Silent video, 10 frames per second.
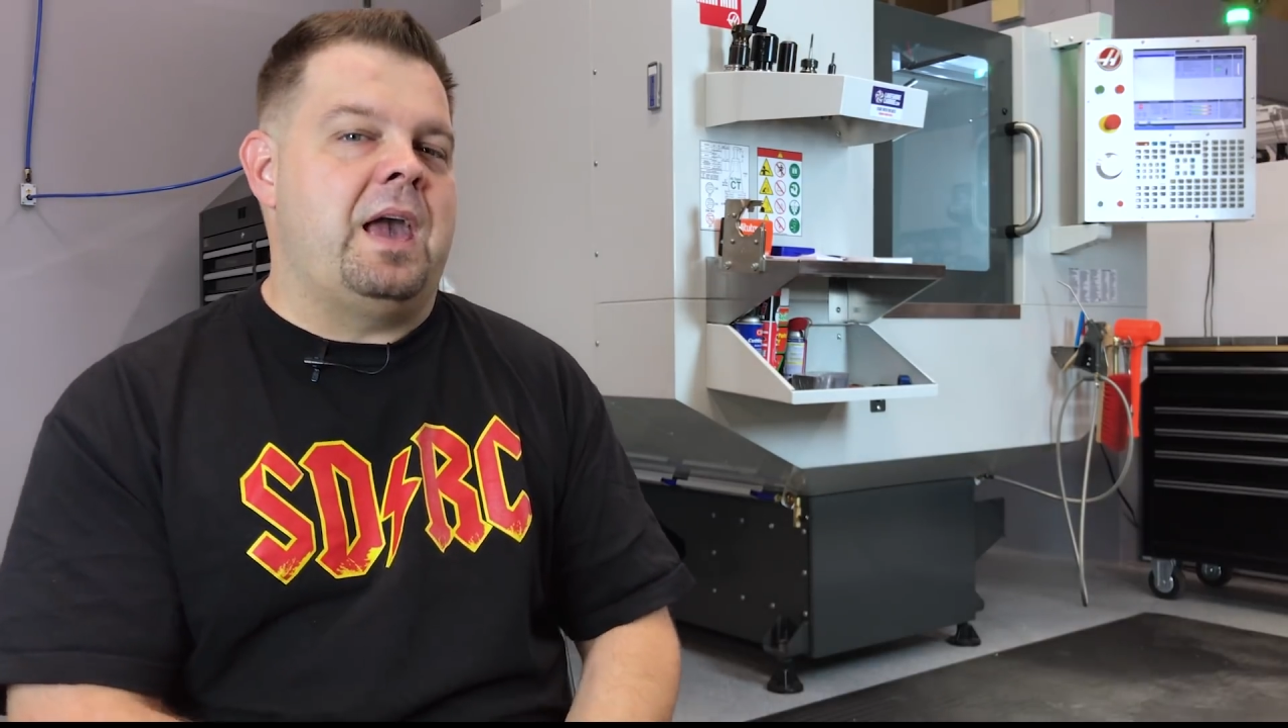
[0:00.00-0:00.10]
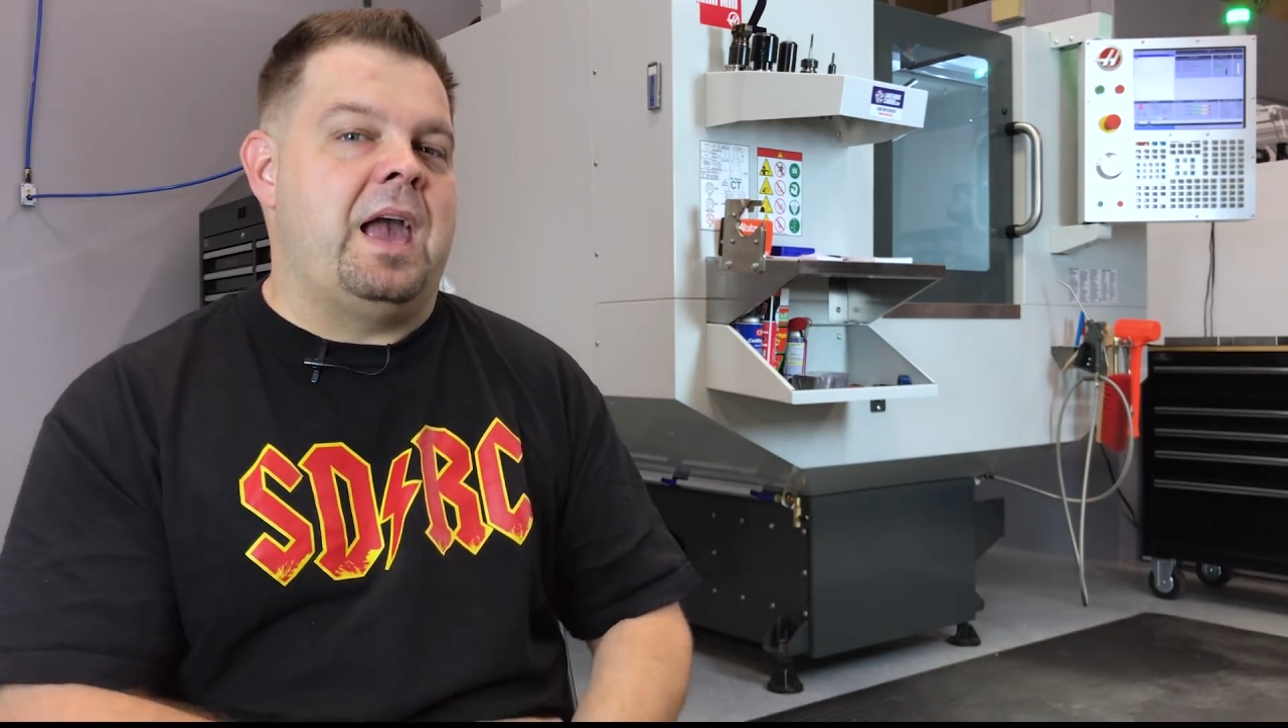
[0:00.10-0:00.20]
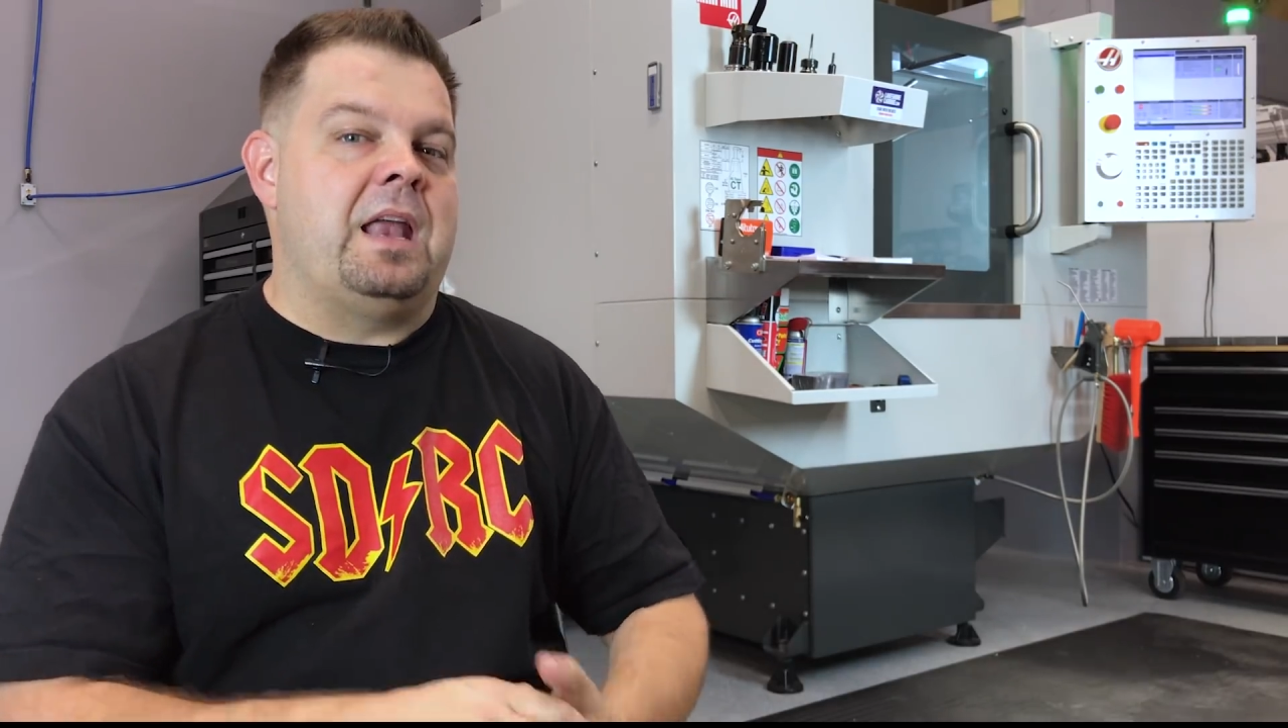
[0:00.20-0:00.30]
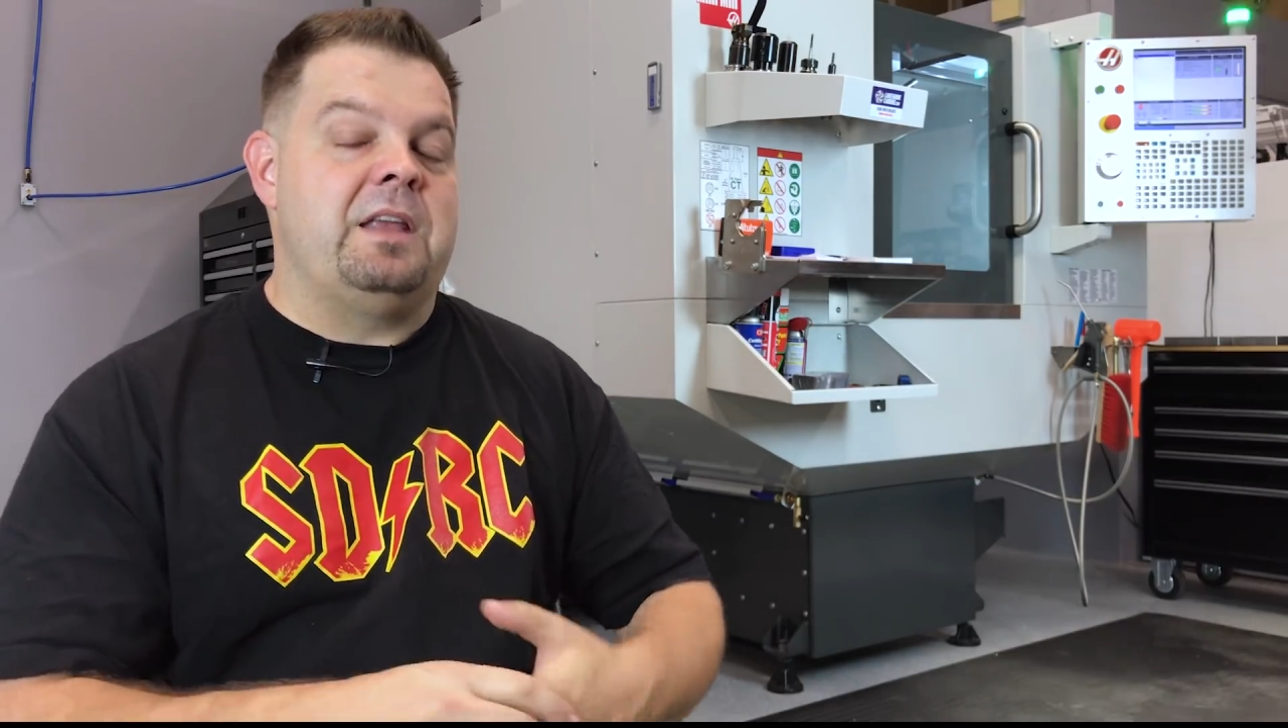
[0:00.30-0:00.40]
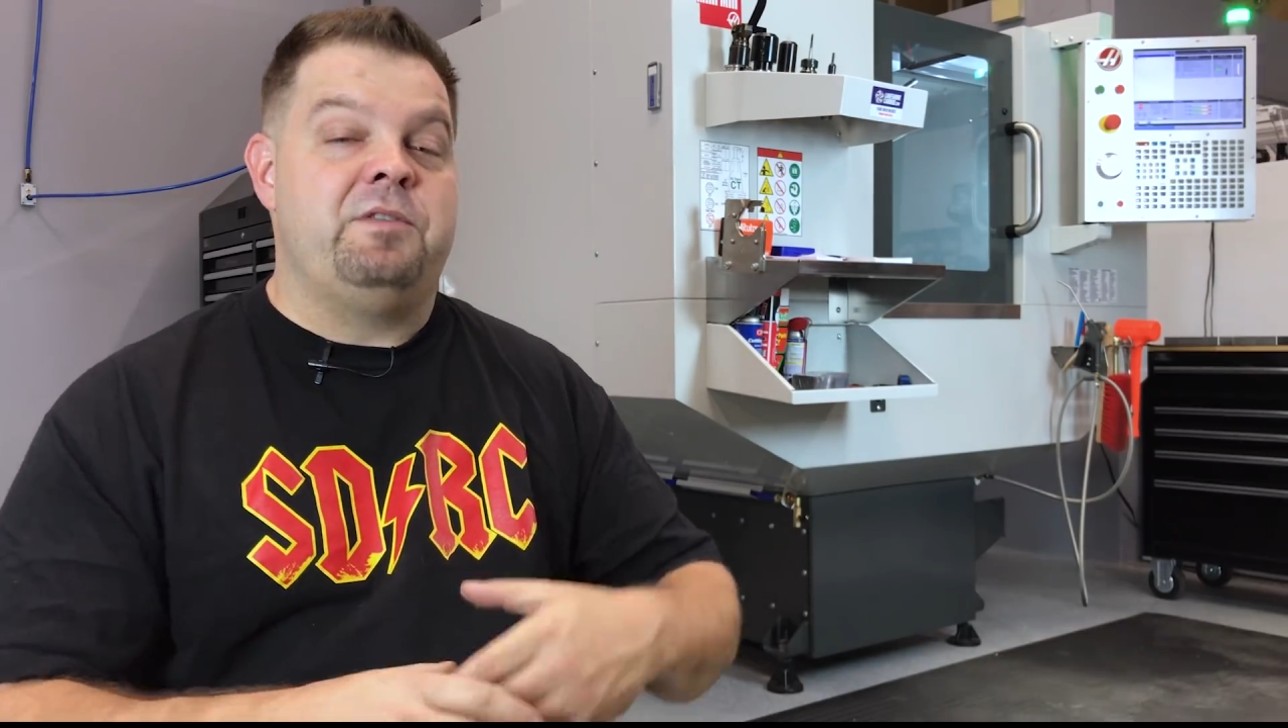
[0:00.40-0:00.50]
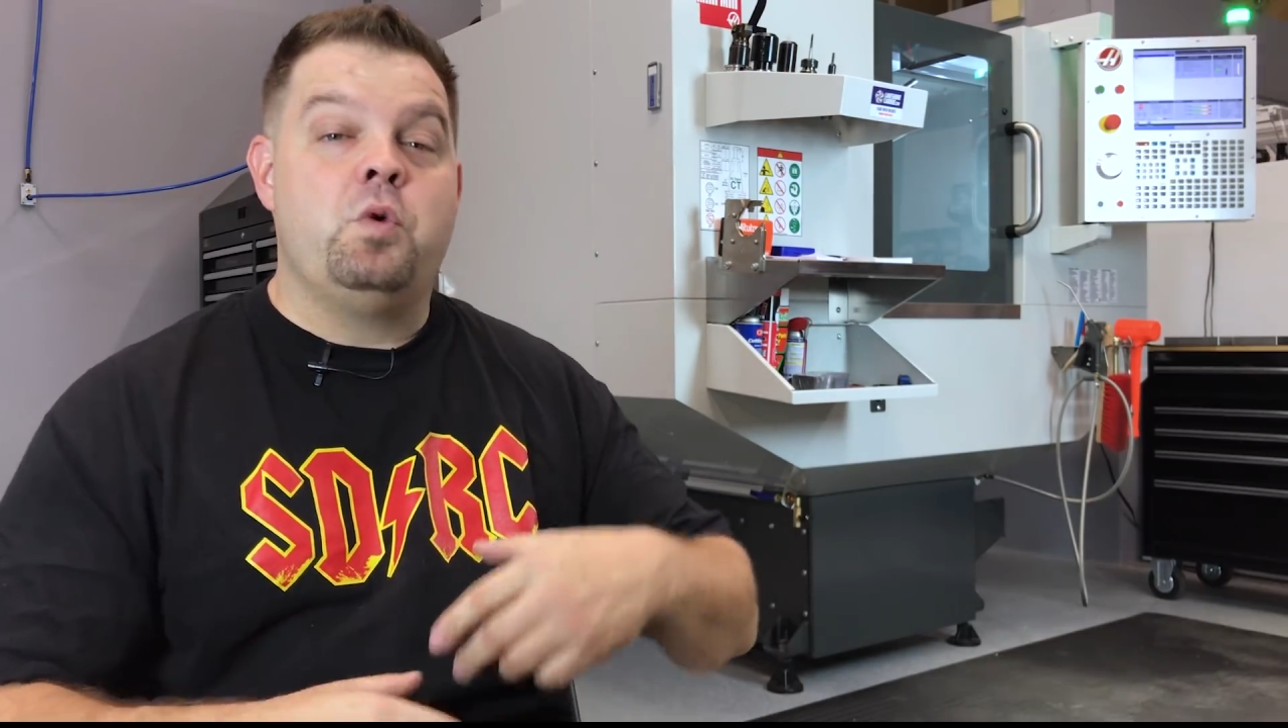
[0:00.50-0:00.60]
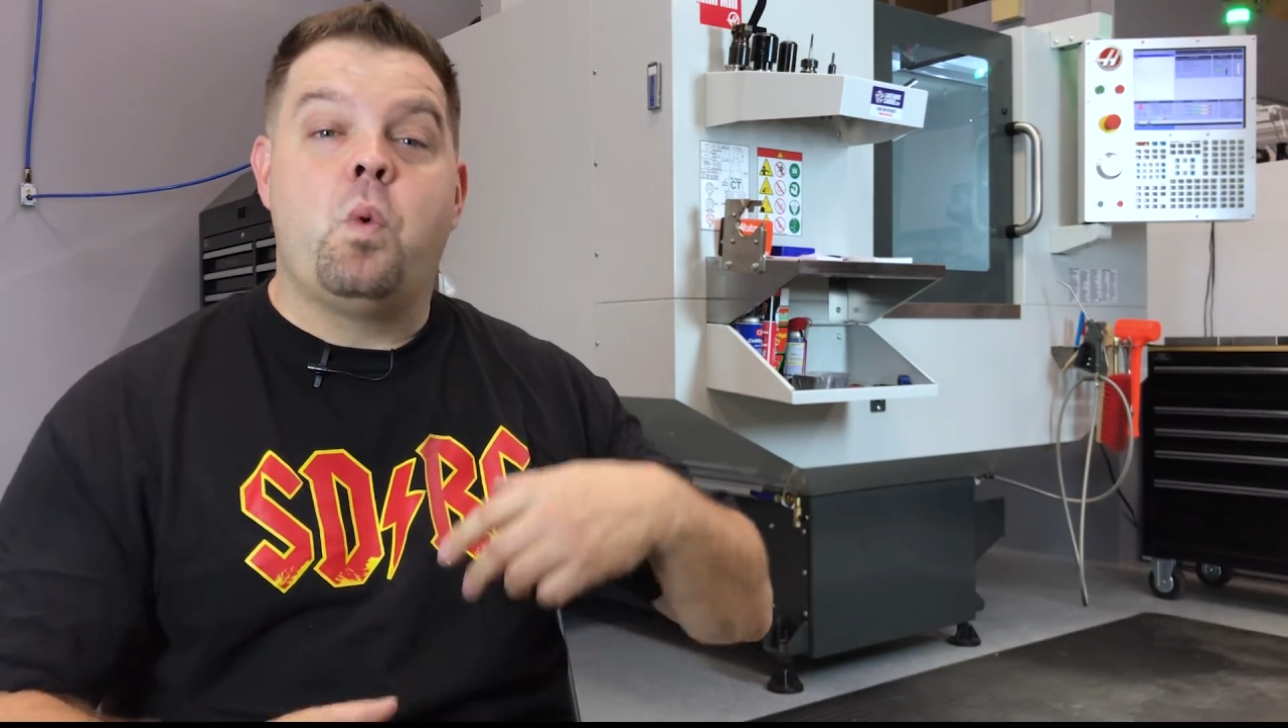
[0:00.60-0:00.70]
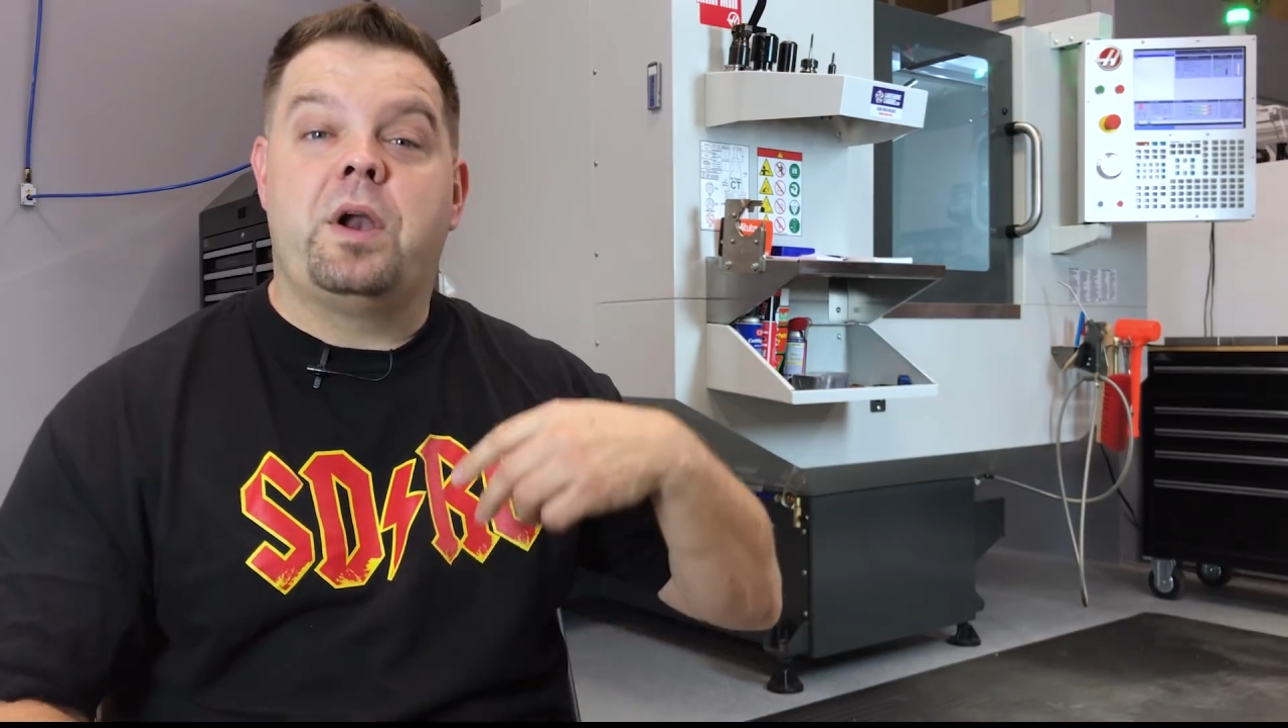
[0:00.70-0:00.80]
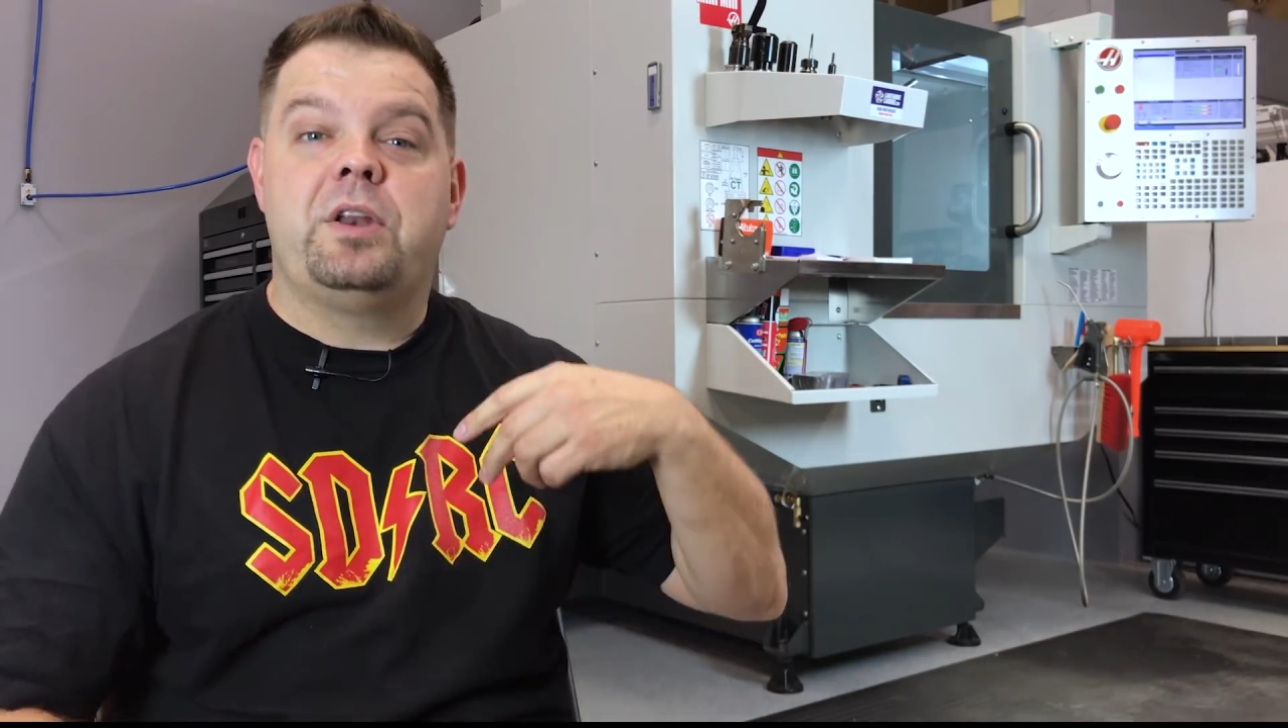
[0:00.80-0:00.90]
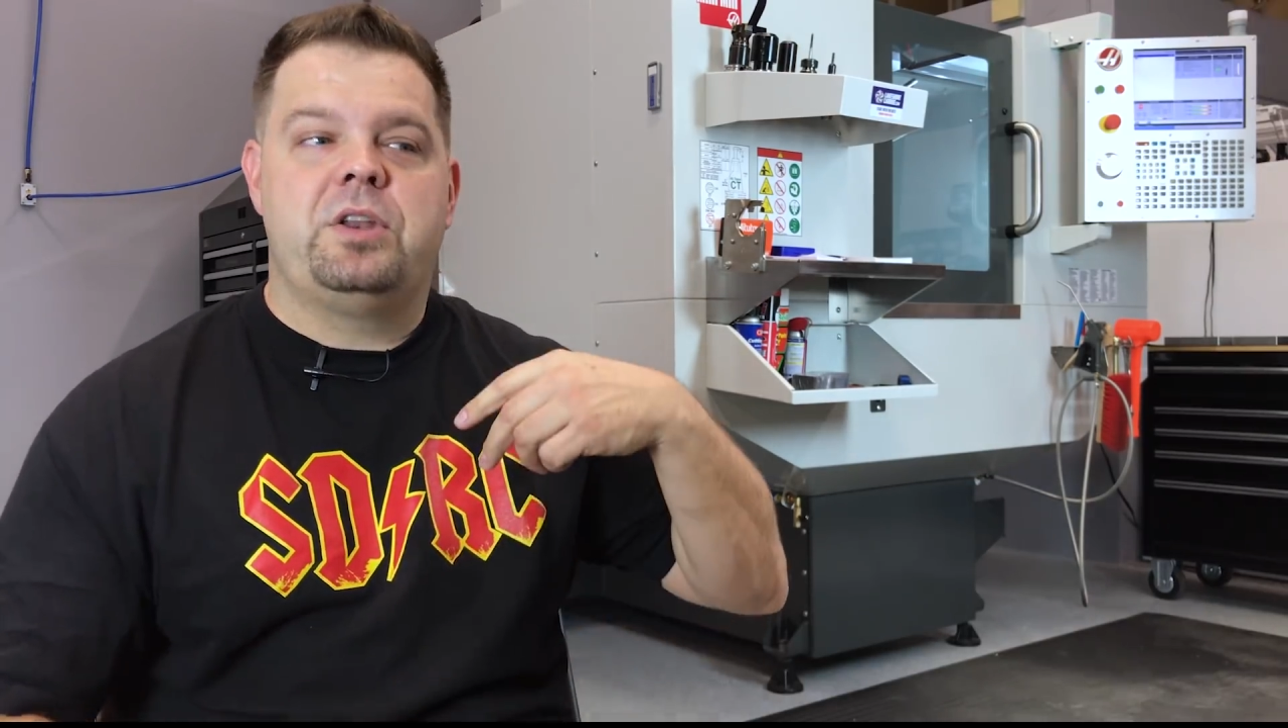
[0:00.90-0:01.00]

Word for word: And if you wanted